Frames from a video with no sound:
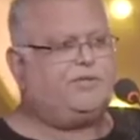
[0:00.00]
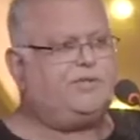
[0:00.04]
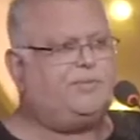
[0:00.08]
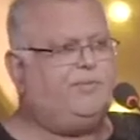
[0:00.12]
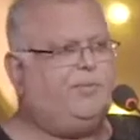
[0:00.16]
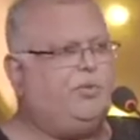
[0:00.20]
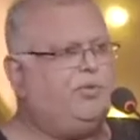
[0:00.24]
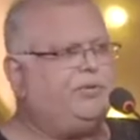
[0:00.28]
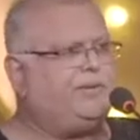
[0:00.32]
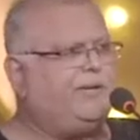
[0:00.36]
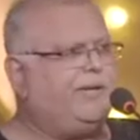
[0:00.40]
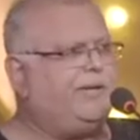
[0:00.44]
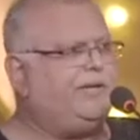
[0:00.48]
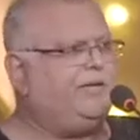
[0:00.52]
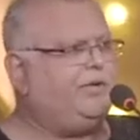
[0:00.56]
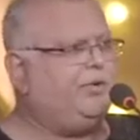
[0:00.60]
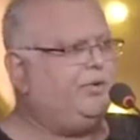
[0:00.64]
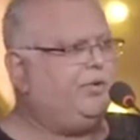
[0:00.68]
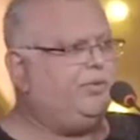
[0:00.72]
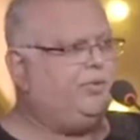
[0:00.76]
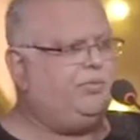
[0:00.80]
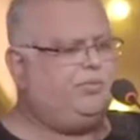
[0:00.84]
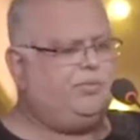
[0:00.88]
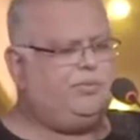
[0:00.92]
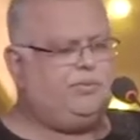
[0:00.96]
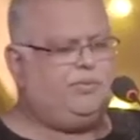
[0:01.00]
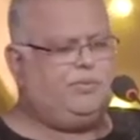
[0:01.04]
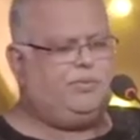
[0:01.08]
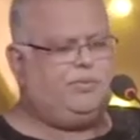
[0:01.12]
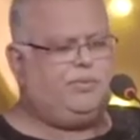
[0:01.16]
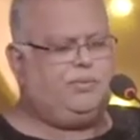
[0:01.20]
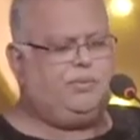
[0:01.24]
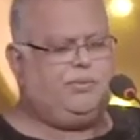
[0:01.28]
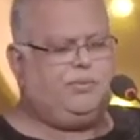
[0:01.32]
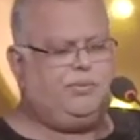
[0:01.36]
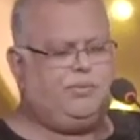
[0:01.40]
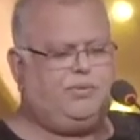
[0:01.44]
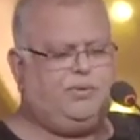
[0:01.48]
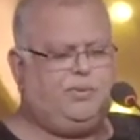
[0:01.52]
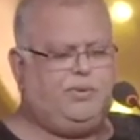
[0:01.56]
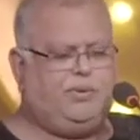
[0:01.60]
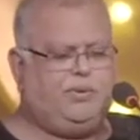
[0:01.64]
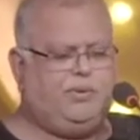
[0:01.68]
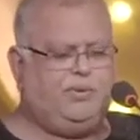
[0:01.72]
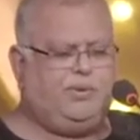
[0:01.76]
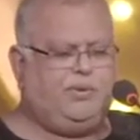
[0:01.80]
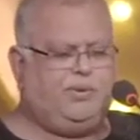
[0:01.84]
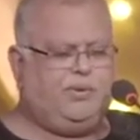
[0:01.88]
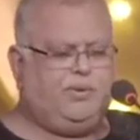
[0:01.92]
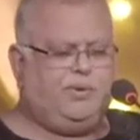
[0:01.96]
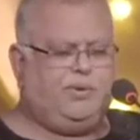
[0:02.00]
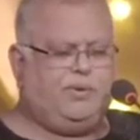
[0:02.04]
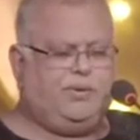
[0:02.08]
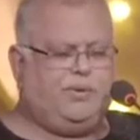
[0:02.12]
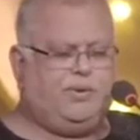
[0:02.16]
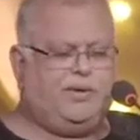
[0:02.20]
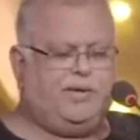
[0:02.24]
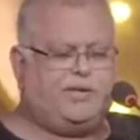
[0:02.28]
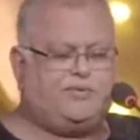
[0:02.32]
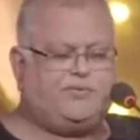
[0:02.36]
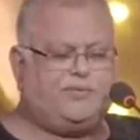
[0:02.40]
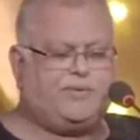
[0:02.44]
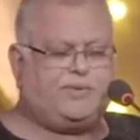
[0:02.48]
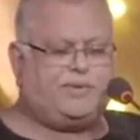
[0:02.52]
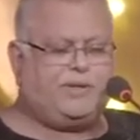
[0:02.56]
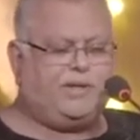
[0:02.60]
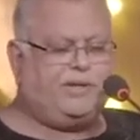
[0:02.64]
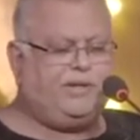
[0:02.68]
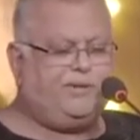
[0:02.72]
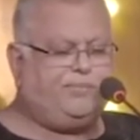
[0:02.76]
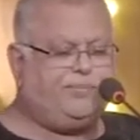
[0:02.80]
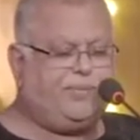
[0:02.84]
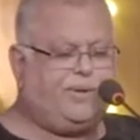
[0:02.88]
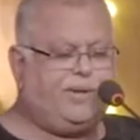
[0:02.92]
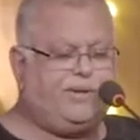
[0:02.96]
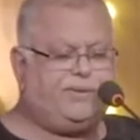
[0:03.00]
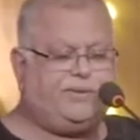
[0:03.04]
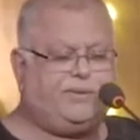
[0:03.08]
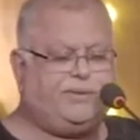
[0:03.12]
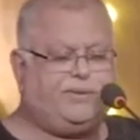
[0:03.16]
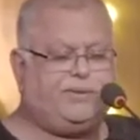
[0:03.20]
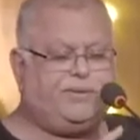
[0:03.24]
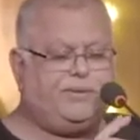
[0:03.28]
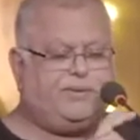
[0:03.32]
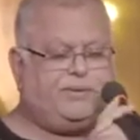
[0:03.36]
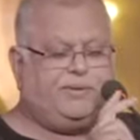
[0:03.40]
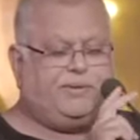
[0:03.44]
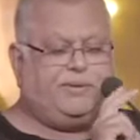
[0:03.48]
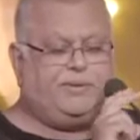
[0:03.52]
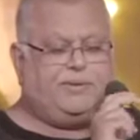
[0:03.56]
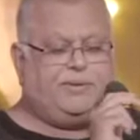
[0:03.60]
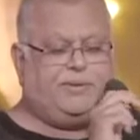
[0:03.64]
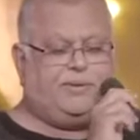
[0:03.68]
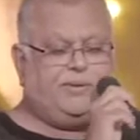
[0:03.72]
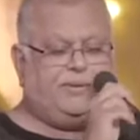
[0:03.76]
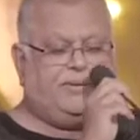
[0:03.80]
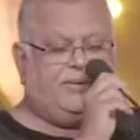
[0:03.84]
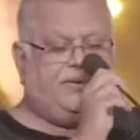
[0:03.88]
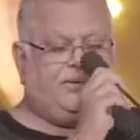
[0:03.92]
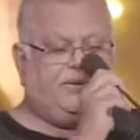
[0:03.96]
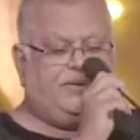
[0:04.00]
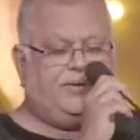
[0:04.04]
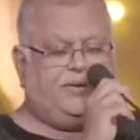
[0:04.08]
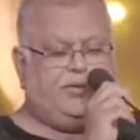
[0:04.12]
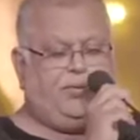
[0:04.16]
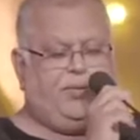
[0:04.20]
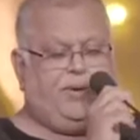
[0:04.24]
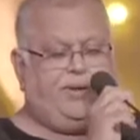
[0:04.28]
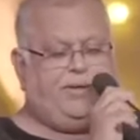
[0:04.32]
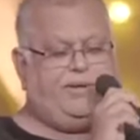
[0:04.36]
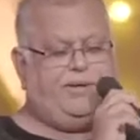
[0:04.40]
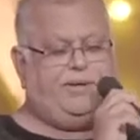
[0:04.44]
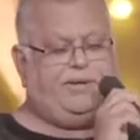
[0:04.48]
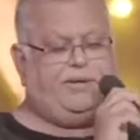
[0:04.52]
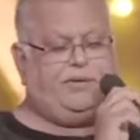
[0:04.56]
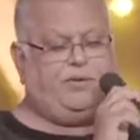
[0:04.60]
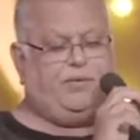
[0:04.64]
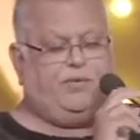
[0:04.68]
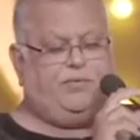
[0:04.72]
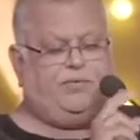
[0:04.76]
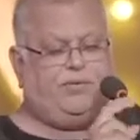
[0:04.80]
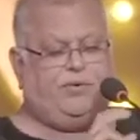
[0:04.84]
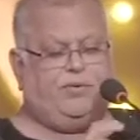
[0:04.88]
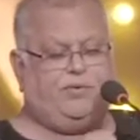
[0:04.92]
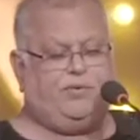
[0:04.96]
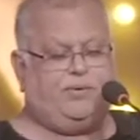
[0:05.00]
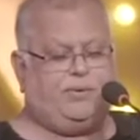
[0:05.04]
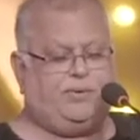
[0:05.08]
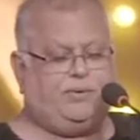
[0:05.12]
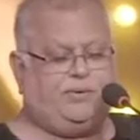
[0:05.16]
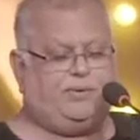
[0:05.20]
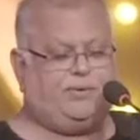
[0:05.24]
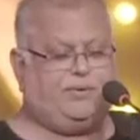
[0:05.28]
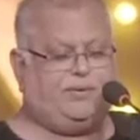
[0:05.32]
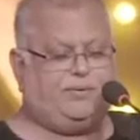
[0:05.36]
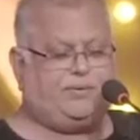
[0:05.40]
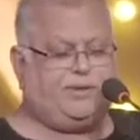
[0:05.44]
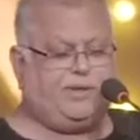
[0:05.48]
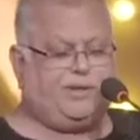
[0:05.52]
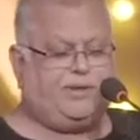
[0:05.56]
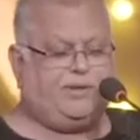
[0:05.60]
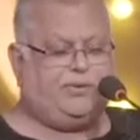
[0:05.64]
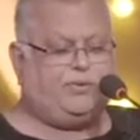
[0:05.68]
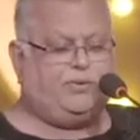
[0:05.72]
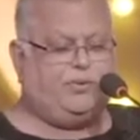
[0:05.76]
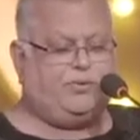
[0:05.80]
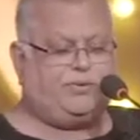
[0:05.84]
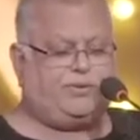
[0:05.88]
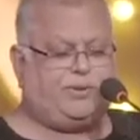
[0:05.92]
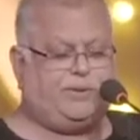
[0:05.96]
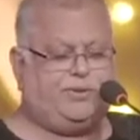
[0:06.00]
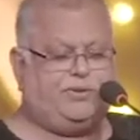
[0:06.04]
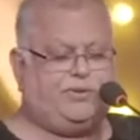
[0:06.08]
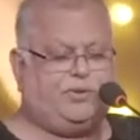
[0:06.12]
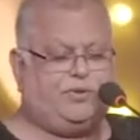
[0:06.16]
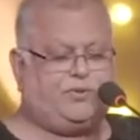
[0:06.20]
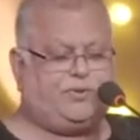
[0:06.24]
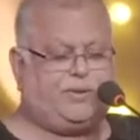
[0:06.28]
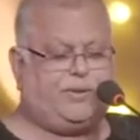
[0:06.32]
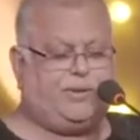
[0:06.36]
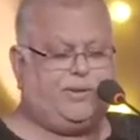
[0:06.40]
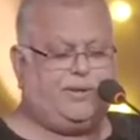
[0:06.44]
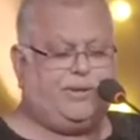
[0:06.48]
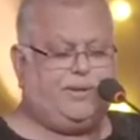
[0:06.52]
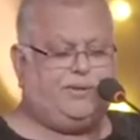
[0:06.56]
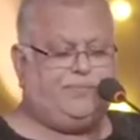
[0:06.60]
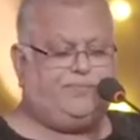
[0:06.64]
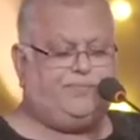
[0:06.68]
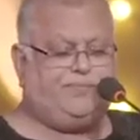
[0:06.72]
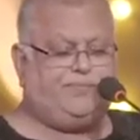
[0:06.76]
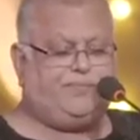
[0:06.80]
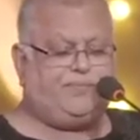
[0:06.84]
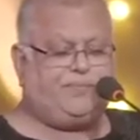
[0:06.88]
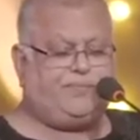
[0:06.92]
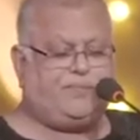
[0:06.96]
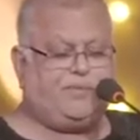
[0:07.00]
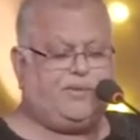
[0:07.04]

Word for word: saying small thank you. As we celebrate the wedding of our second daughter, Josla,